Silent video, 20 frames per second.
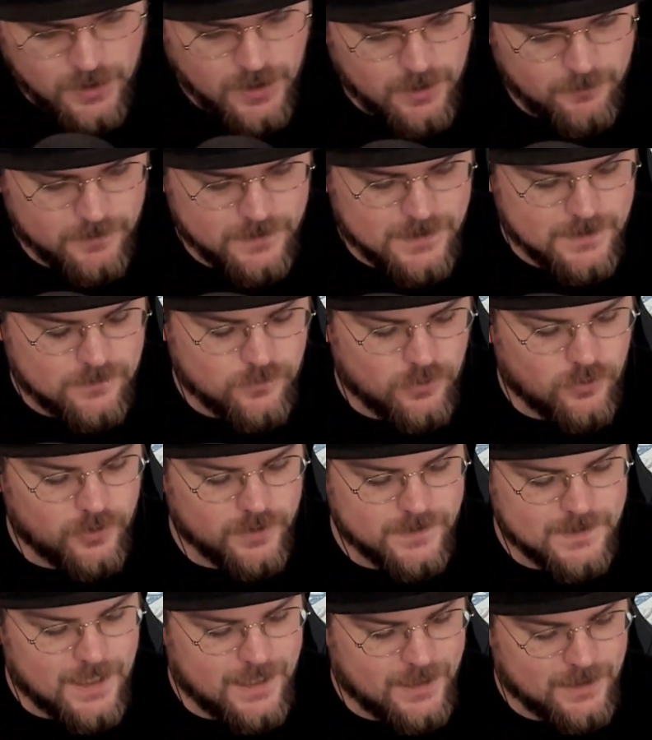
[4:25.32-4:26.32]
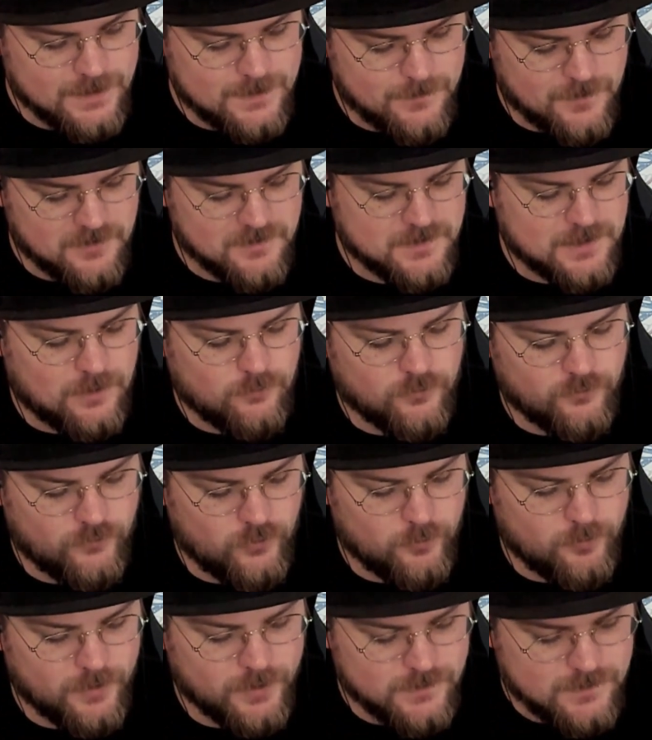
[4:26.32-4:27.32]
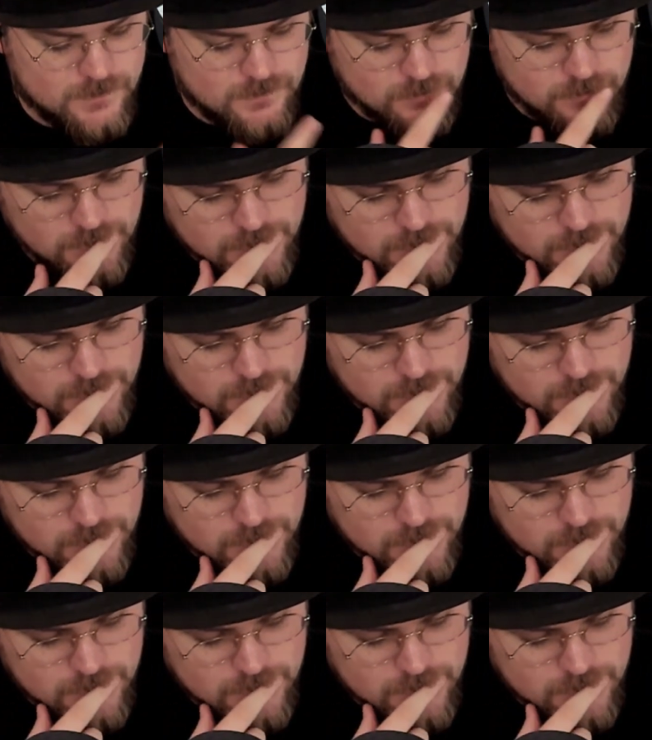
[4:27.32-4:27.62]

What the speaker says: But since we're going second, it's better to start with Vulpix.